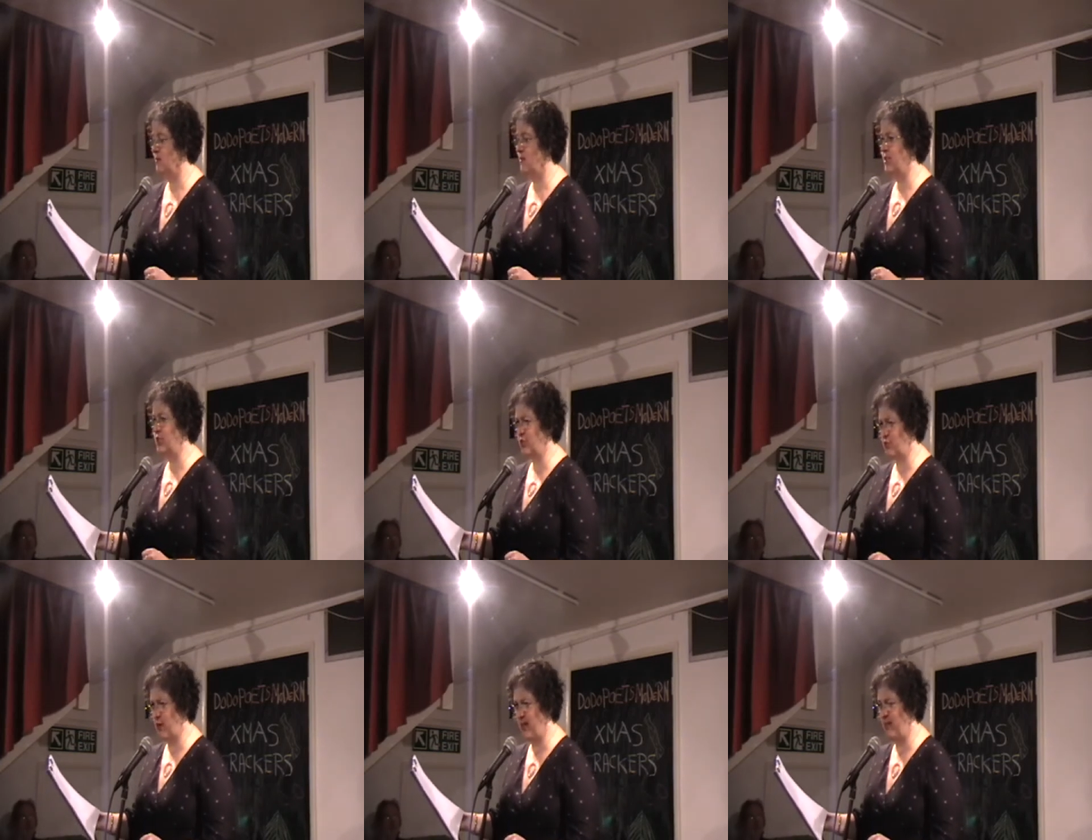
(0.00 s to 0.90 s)
A
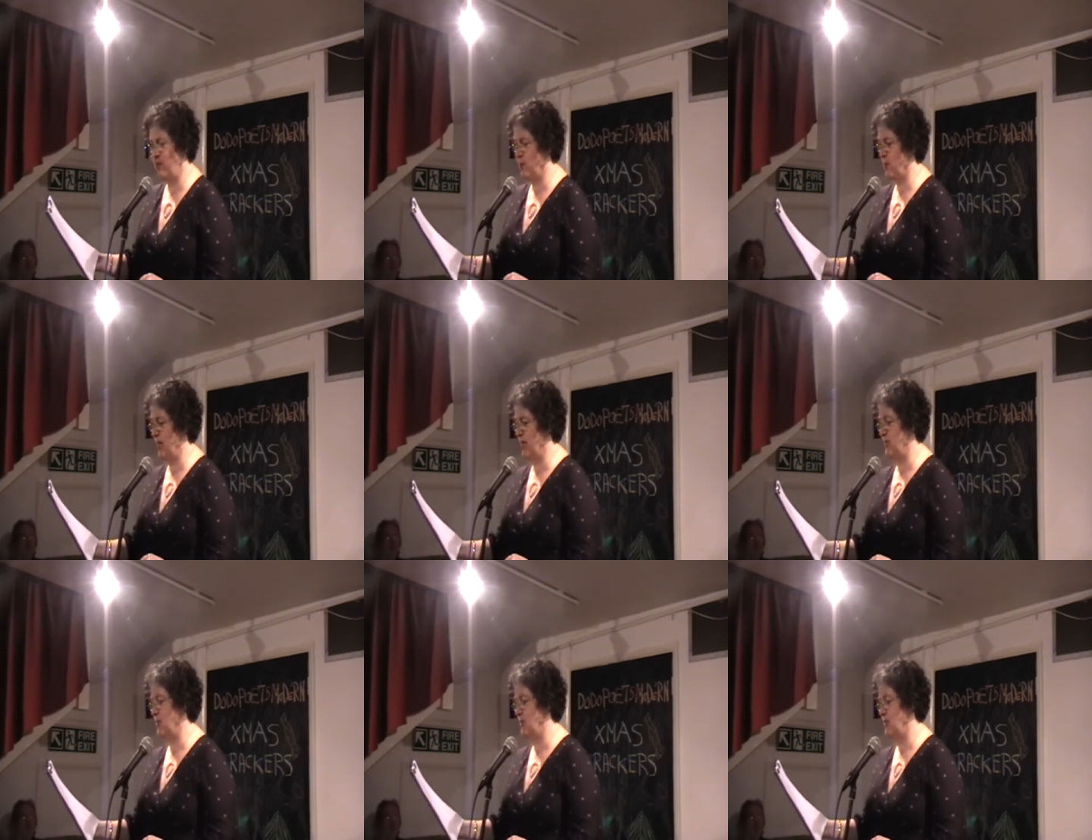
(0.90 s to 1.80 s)
strange old
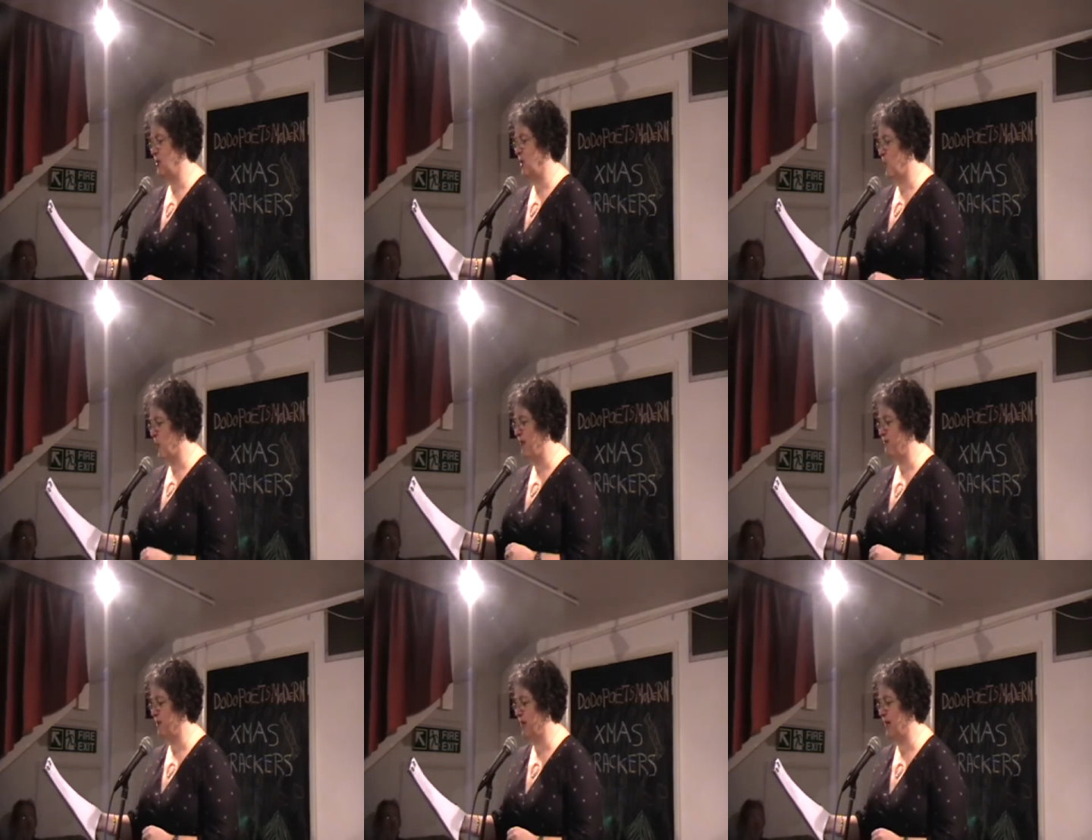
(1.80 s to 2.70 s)
lady,
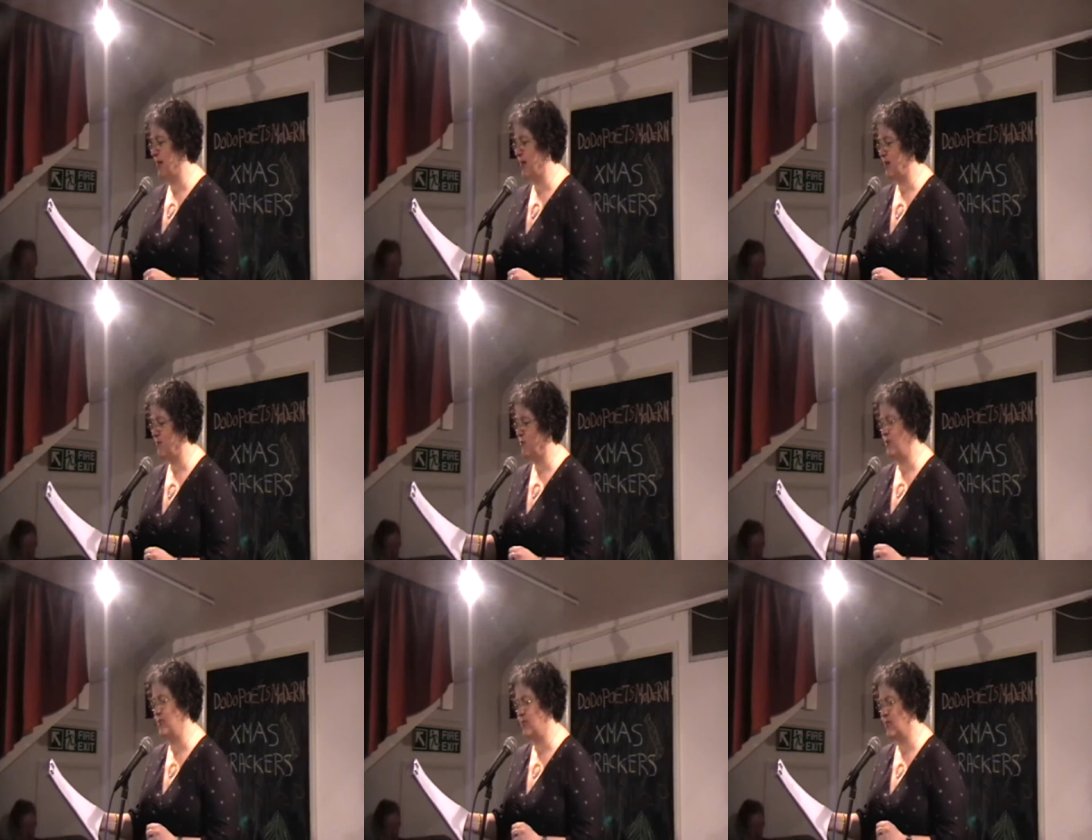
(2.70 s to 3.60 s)
quavering like her
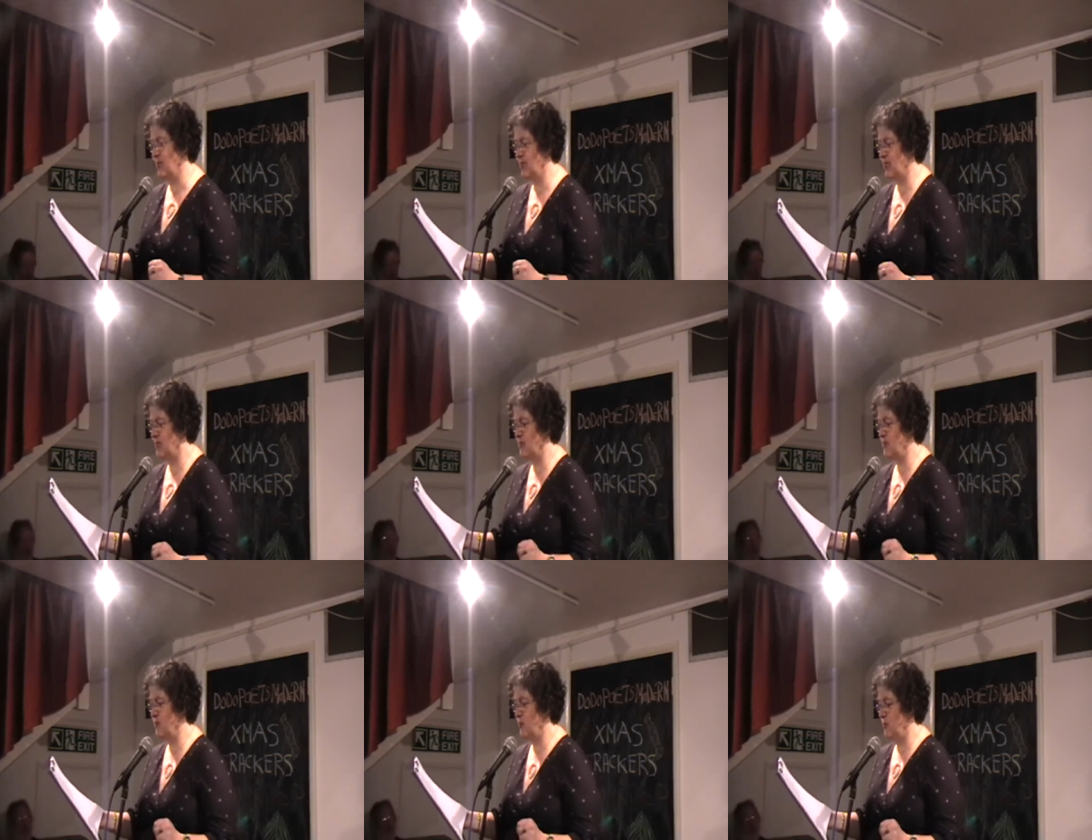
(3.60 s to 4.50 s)
voice, said,
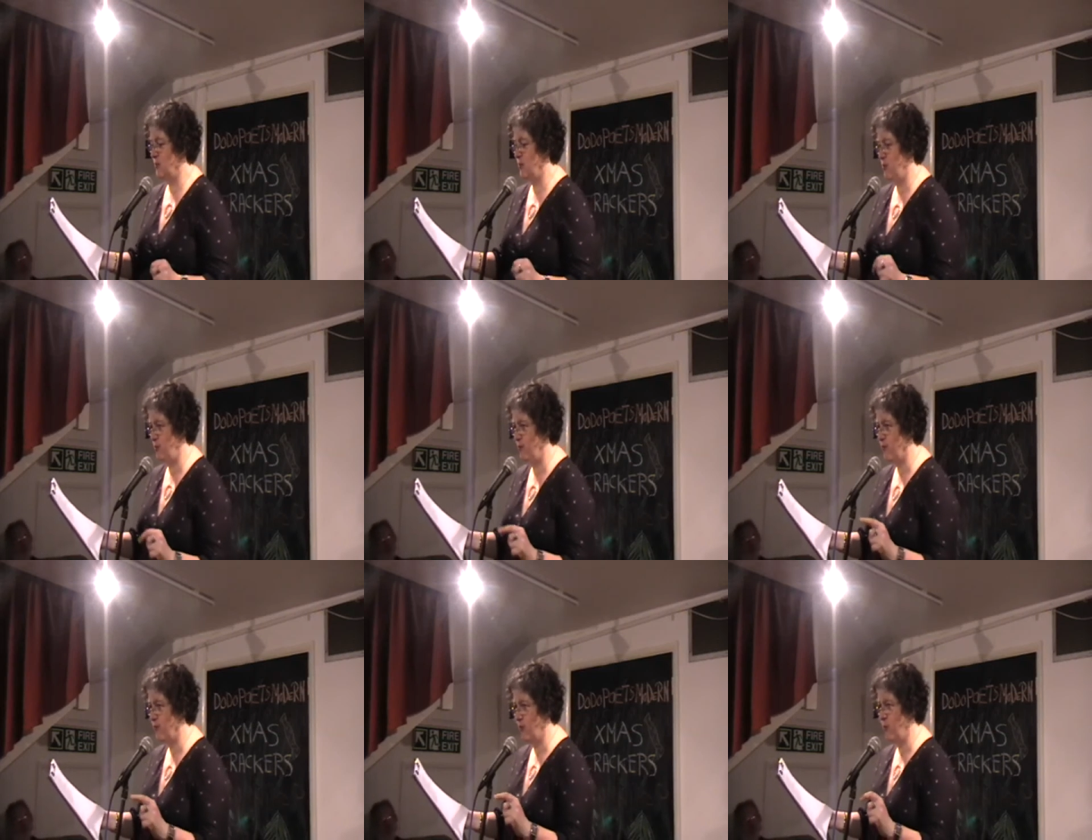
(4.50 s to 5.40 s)
"You've
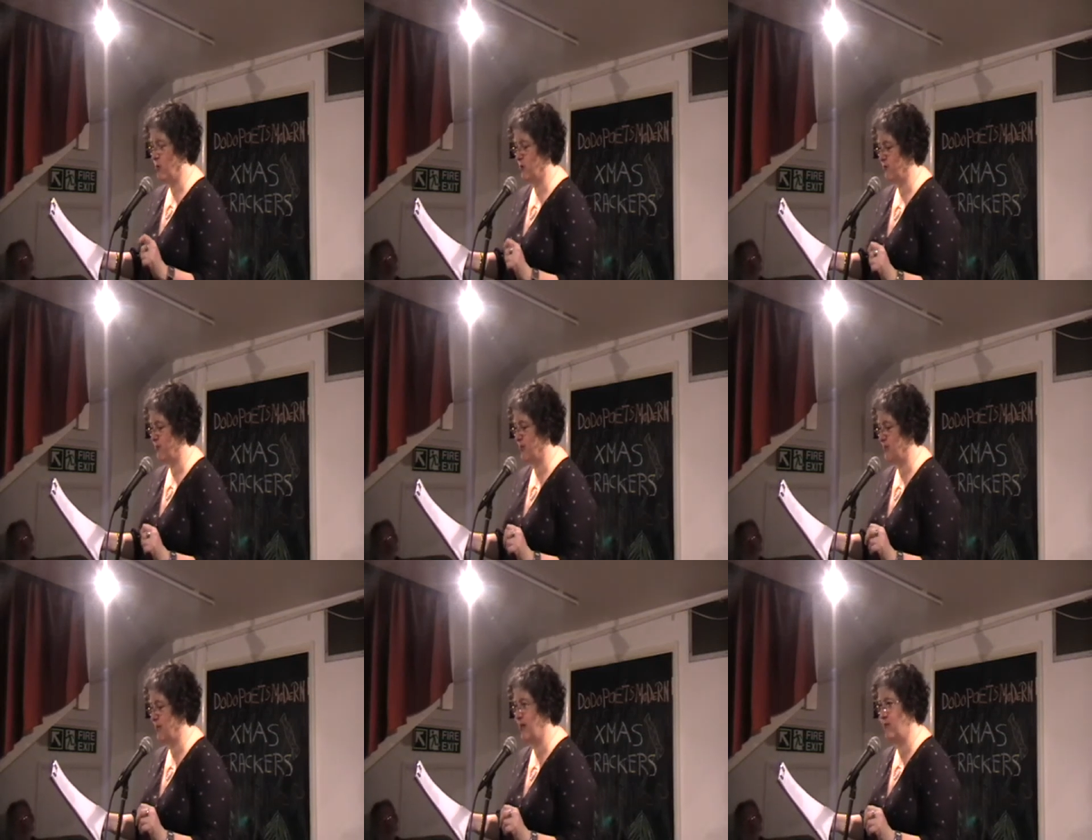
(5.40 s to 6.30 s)
got more to fret
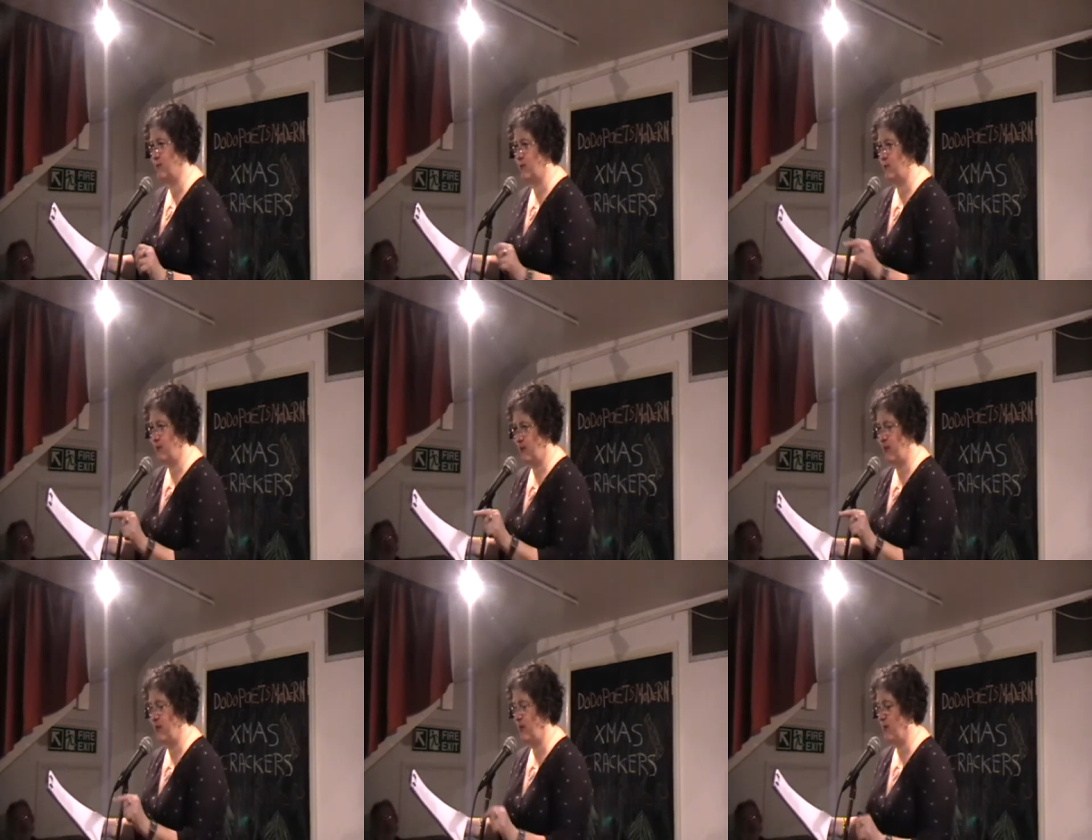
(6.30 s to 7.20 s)
about than
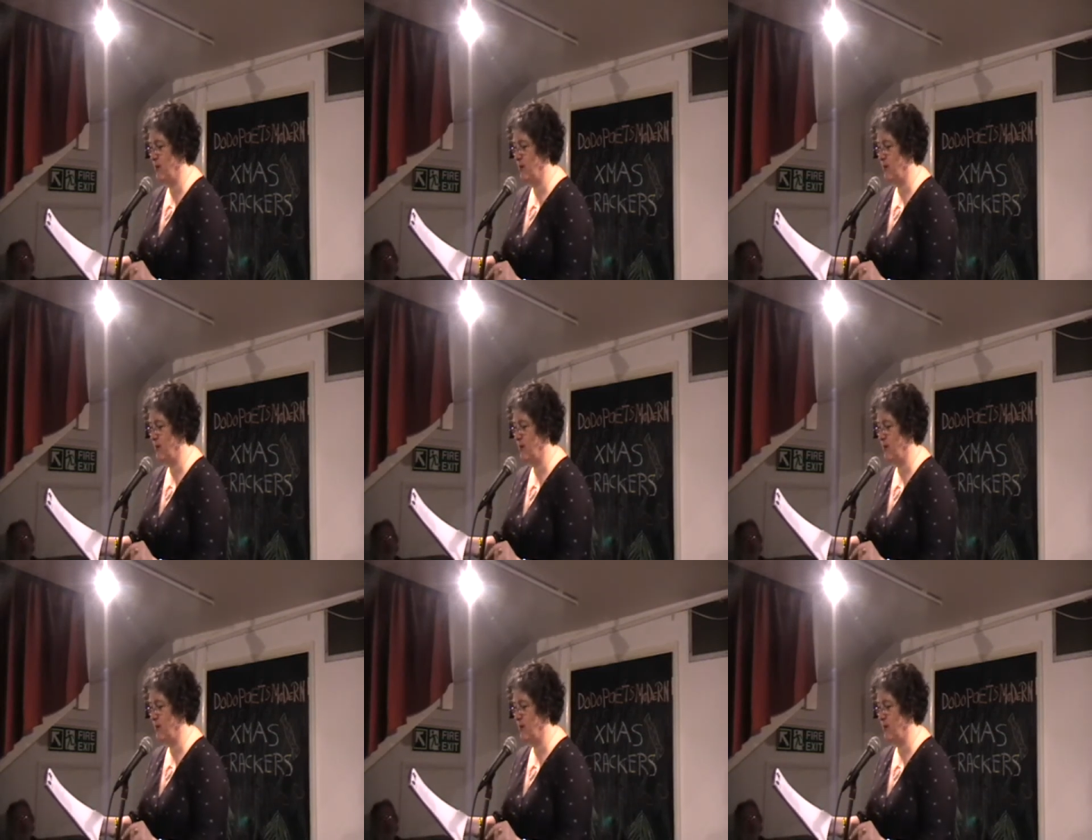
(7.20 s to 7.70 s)
her.